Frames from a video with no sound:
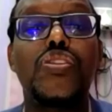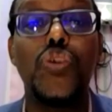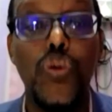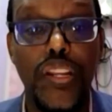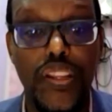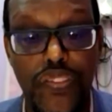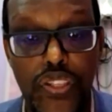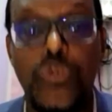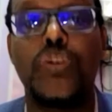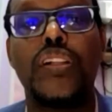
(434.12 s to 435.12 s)
two
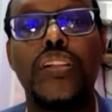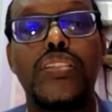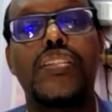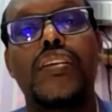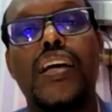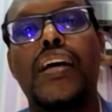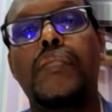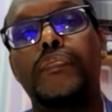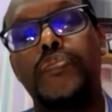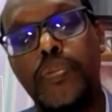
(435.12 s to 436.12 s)
individuals,
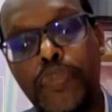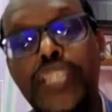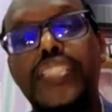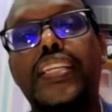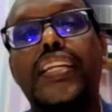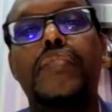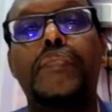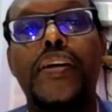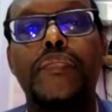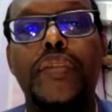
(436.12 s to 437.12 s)
the president and prime